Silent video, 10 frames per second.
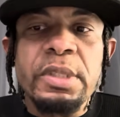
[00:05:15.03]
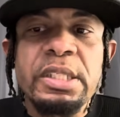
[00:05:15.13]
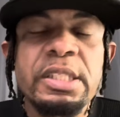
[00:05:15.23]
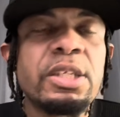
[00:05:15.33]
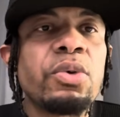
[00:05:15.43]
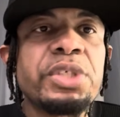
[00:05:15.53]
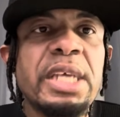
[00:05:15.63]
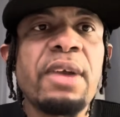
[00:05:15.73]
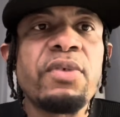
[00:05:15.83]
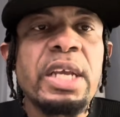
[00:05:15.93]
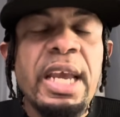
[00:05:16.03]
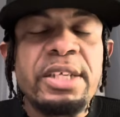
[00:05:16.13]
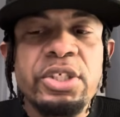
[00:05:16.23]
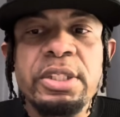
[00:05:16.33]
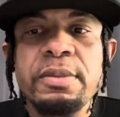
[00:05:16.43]
still
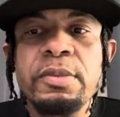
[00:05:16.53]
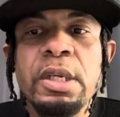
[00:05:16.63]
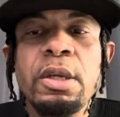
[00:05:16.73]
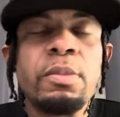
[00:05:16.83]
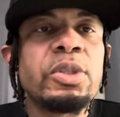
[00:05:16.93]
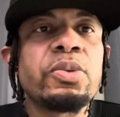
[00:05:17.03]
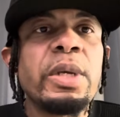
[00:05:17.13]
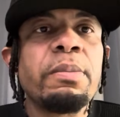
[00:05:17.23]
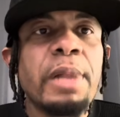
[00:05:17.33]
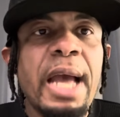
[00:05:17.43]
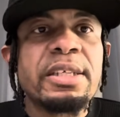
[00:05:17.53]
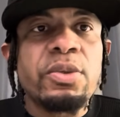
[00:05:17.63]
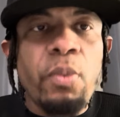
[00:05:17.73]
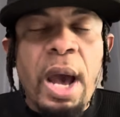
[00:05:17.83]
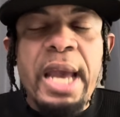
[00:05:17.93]
segregation between blacks
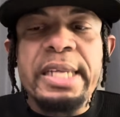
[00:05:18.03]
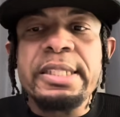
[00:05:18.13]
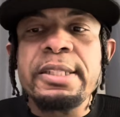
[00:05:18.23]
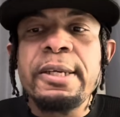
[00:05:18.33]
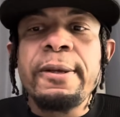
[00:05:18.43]
and whites.